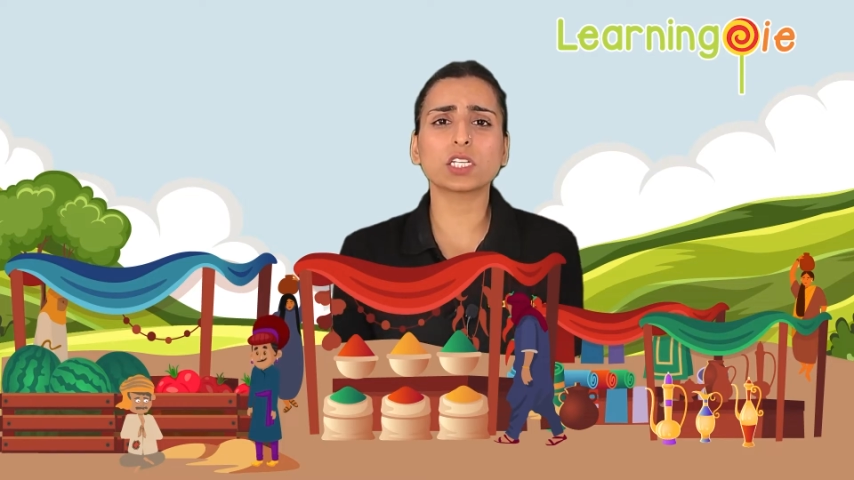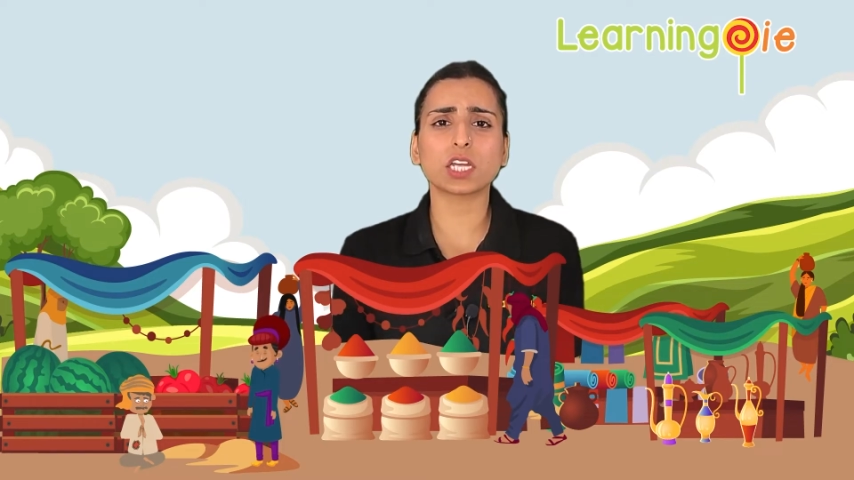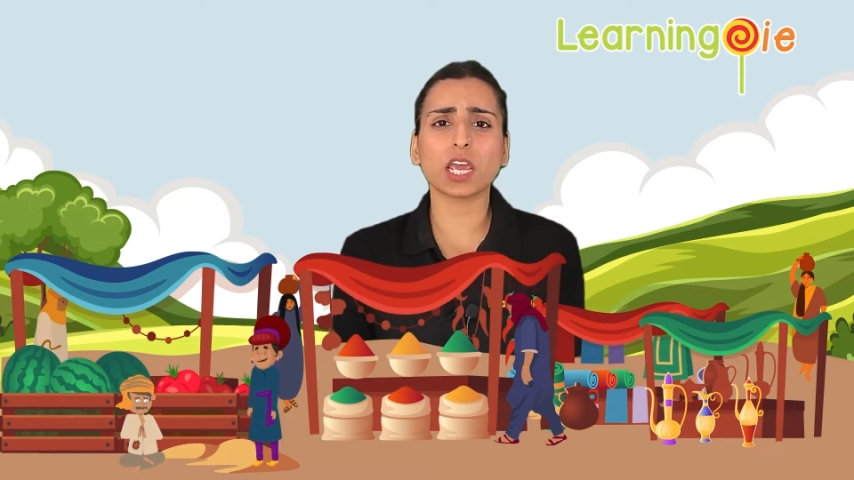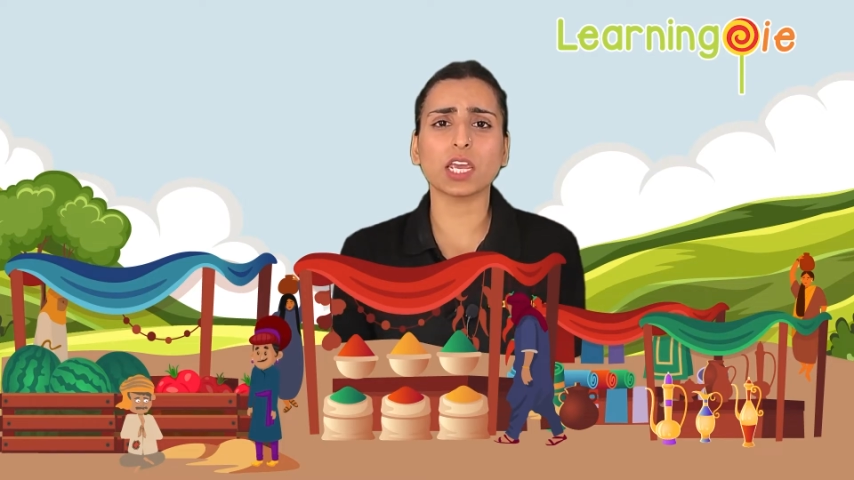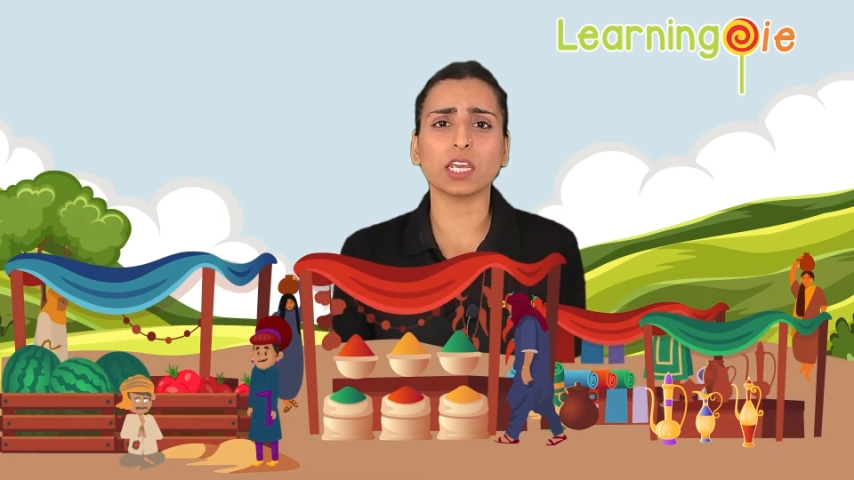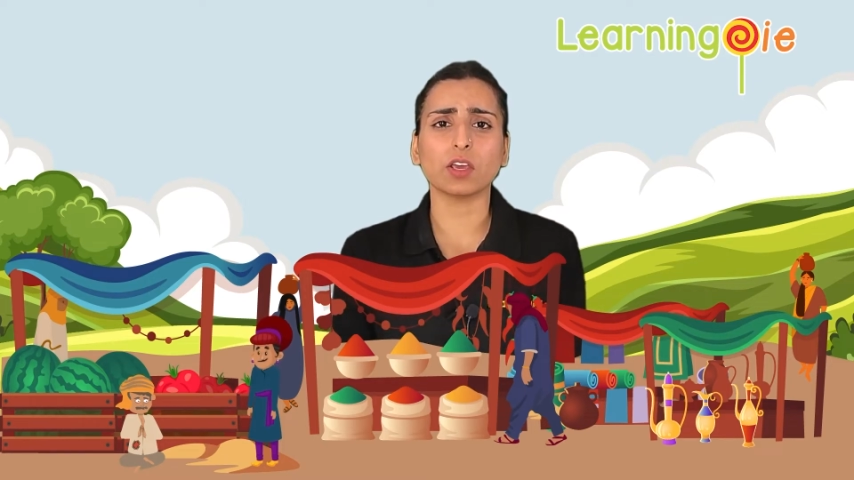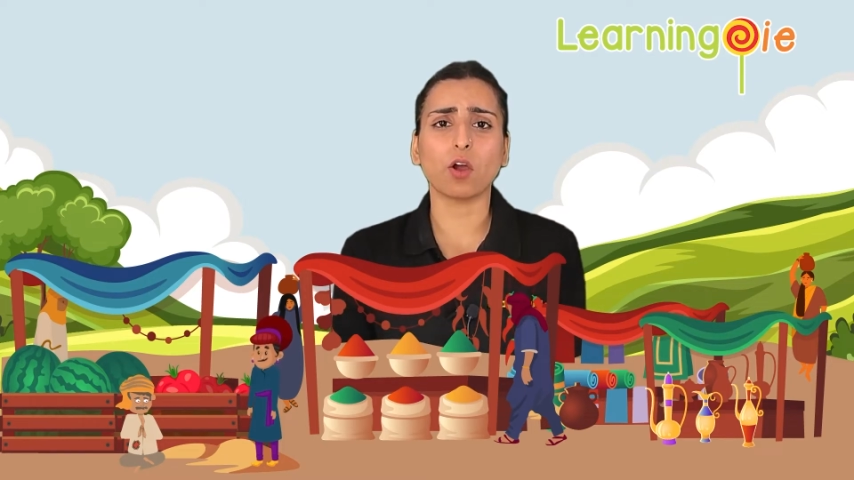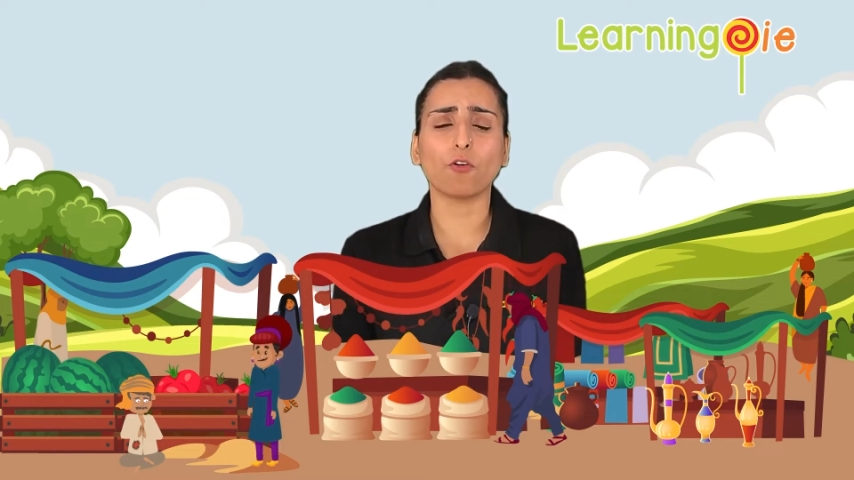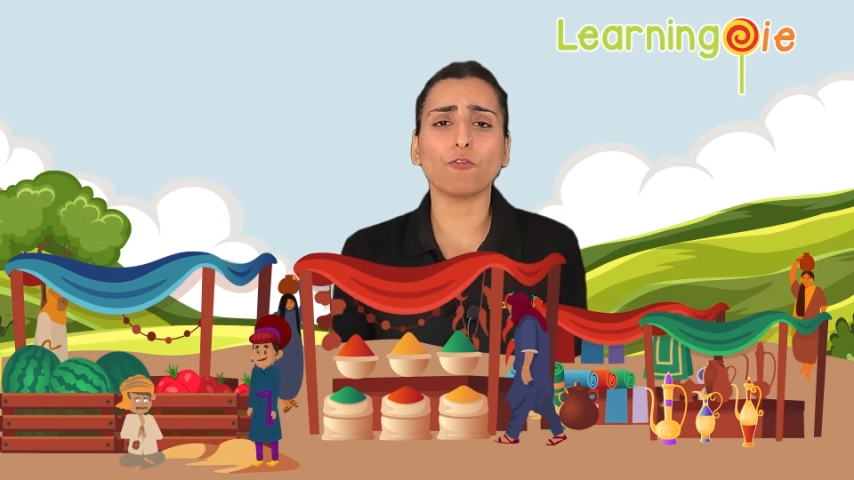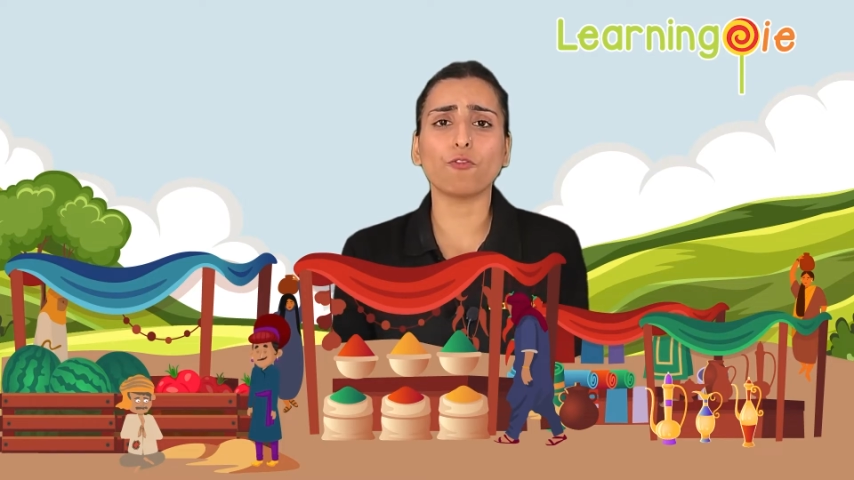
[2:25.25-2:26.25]
day
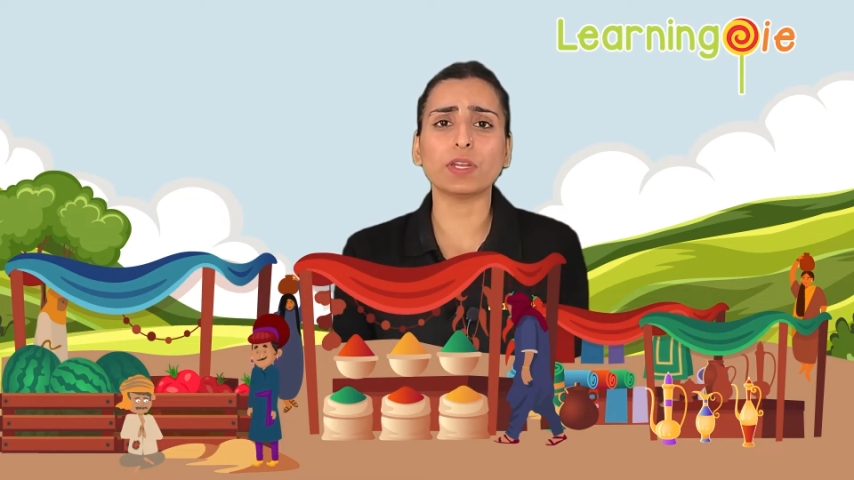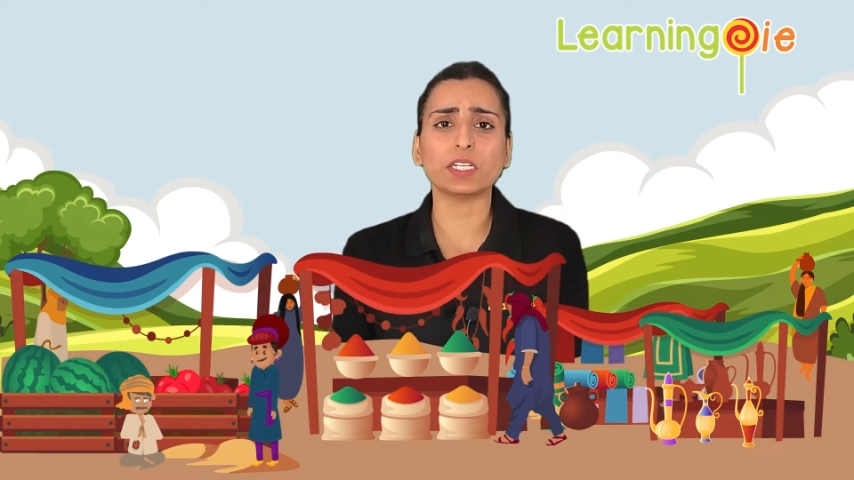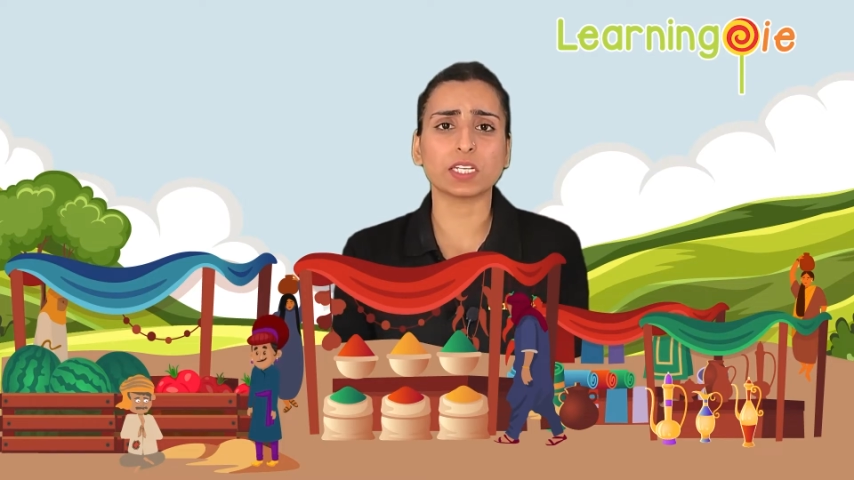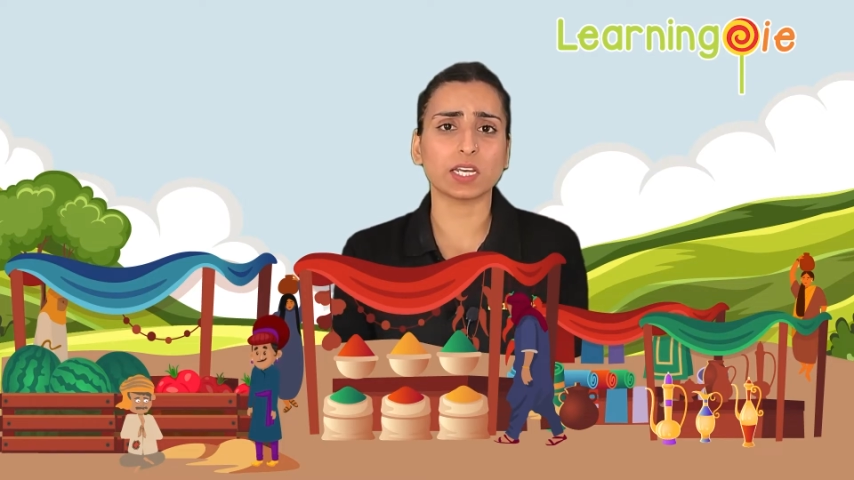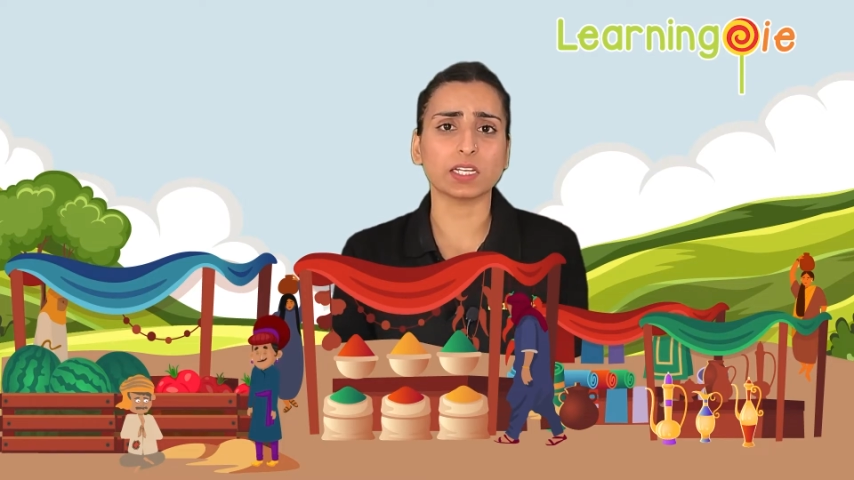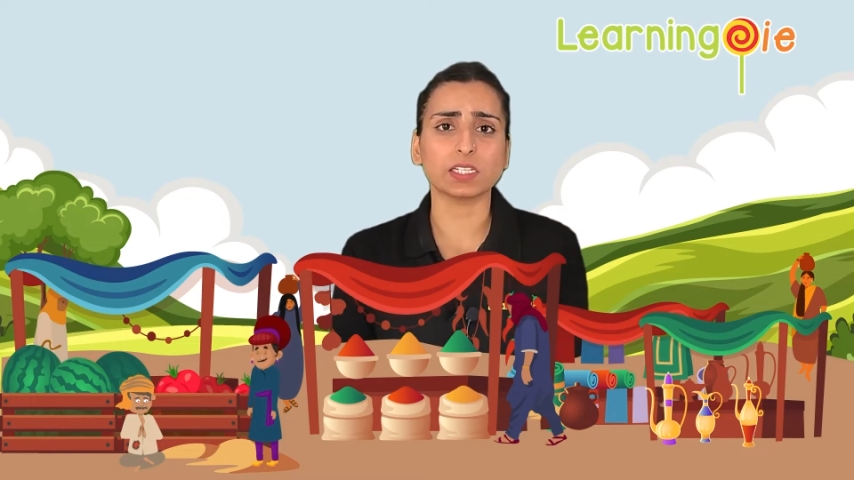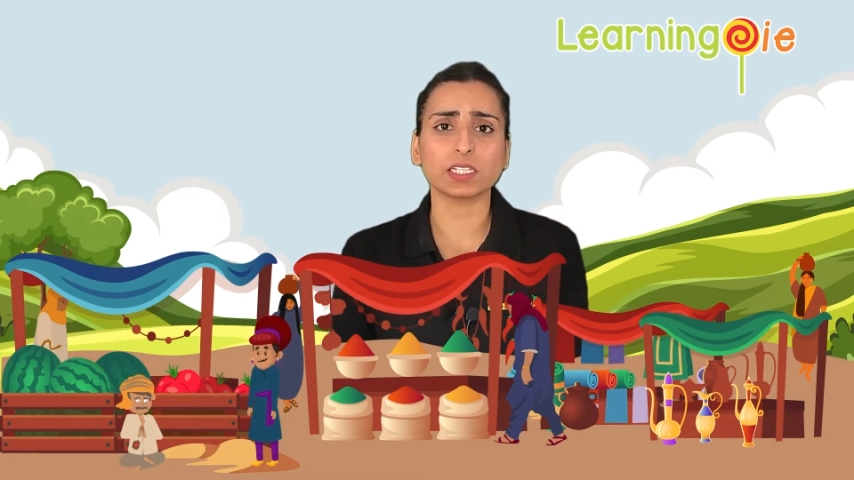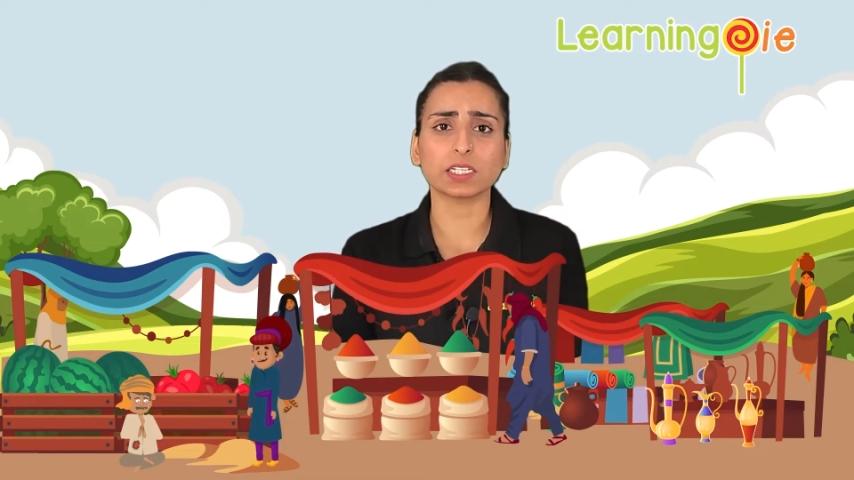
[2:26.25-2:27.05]
of winters.